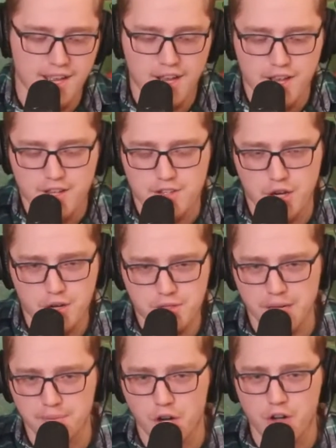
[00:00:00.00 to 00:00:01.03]
So
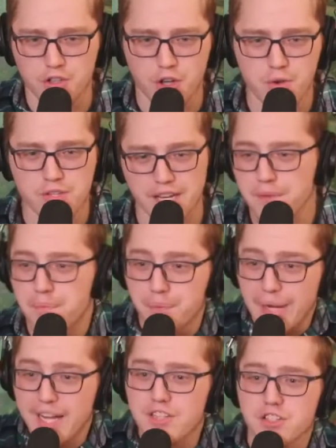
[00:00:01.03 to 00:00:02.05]
Sam Darnold goes in,
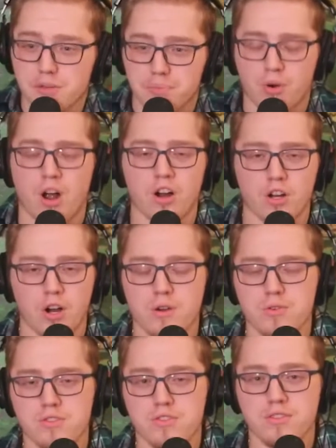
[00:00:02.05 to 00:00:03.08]
beats the
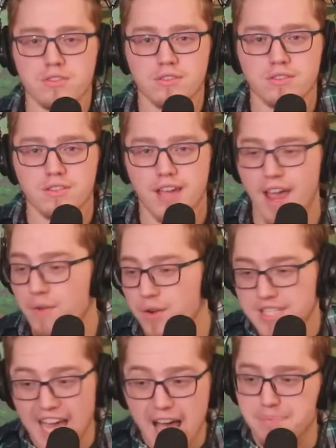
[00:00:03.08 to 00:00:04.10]
Broncos.
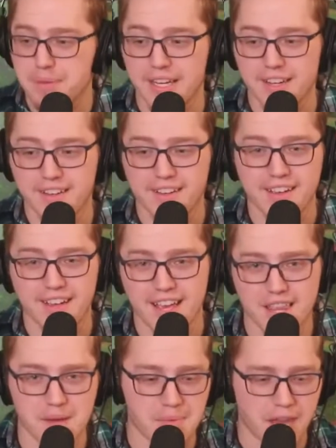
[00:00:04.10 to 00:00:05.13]
Everyone's happy.
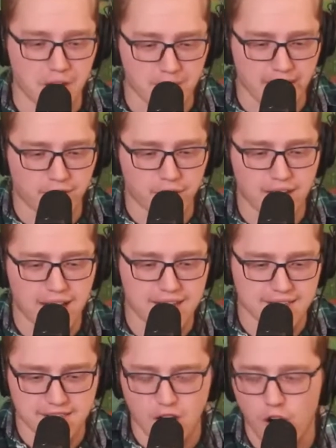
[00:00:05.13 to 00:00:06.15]
And then Baker Mayfield
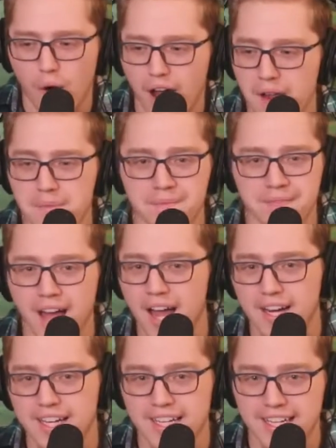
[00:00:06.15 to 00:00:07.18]
realizes, I'm
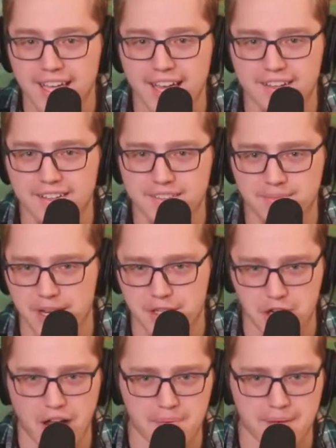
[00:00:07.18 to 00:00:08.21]
not going to get my
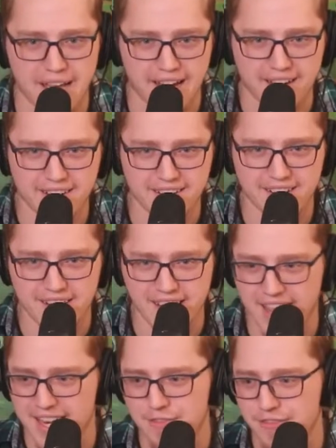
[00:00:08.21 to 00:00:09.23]
job back.
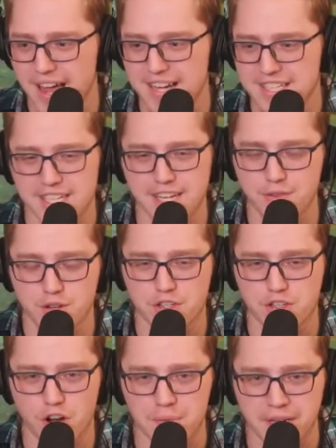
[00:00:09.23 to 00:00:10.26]
And in fact, Steve Wilks
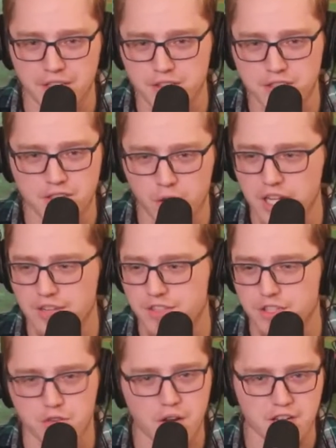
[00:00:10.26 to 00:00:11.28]
told me, don't
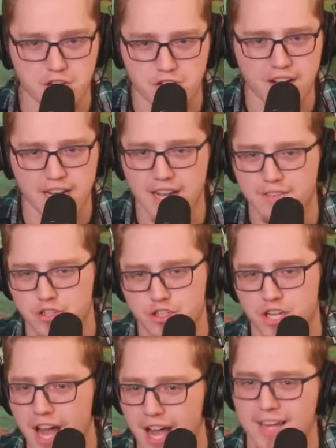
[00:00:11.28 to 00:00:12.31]
even dress. You're not going to have a
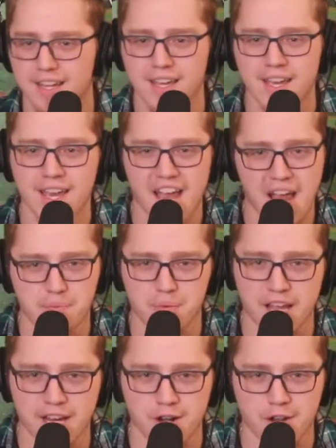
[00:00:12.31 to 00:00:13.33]
shot at
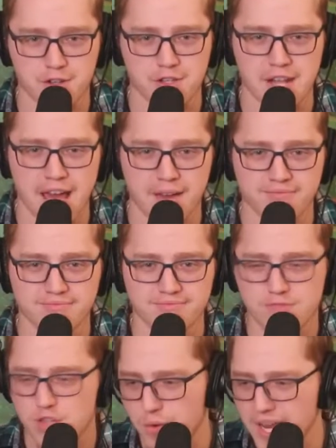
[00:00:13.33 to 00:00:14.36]
playing another snap.
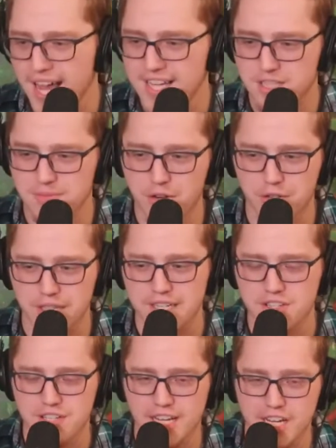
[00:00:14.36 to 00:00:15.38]
So he has to be
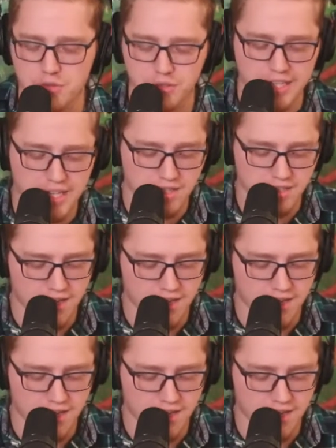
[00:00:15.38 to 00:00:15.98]
released. He gets released.